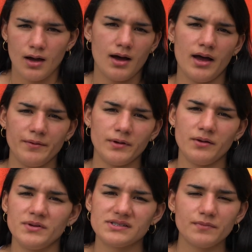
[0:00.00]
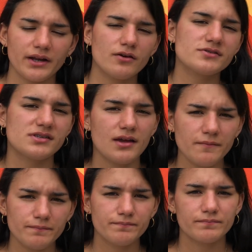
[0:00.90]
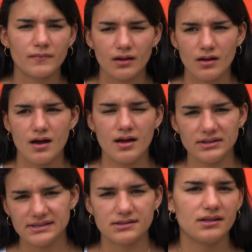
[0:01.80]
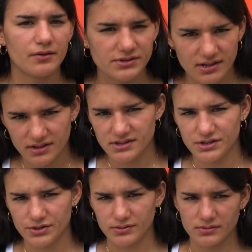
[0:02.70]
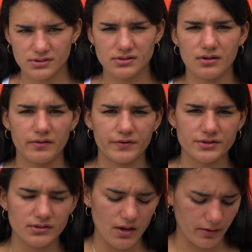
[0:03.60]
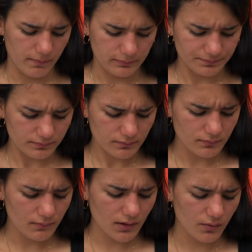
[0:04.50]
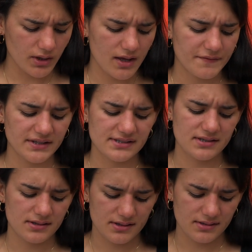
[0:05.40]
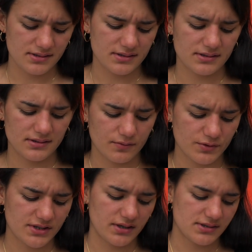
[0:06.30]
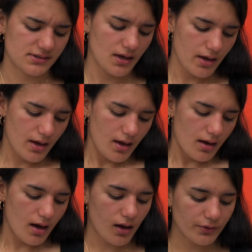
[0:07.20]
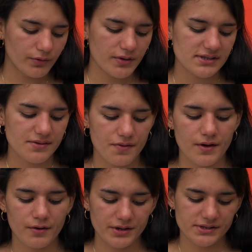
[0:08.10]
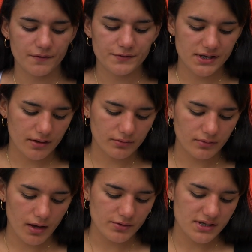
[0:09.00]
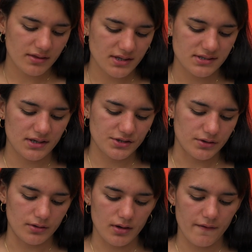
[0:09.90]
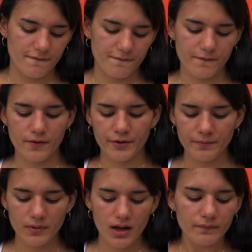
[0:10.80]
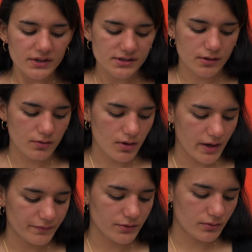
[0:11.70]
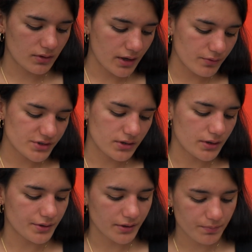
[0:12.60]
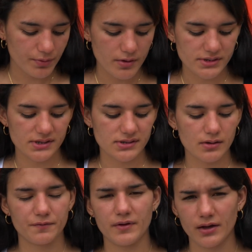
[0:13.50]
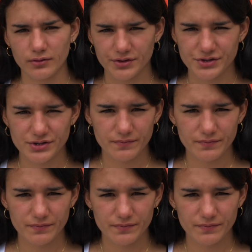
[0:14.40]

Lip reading: Hi, my name is Maria Jose, and this is language acquisition. So for today, we have this sentence, which is, how do these theories of second language acquisition inform and describe your language learning process of English?